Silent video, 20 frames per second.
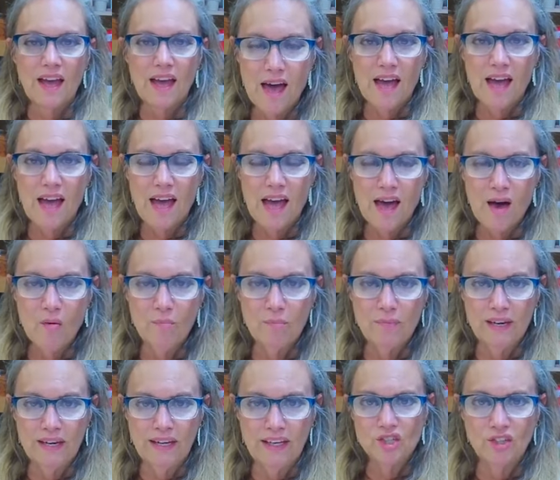How
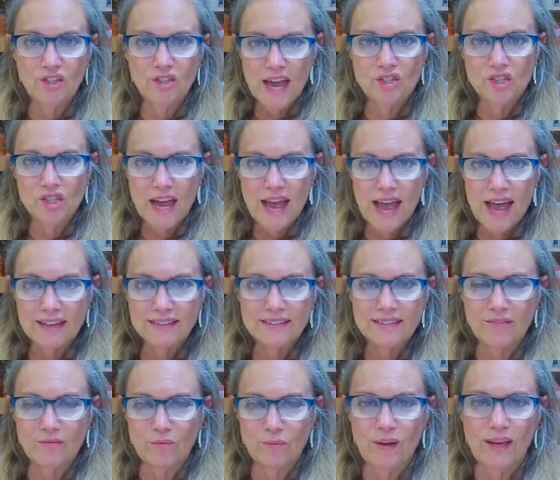many chats
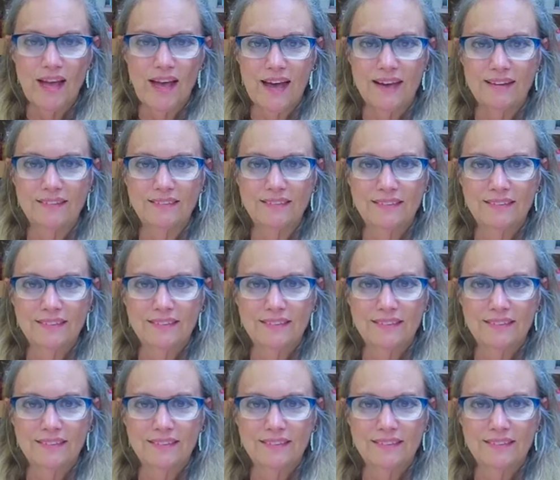have we had?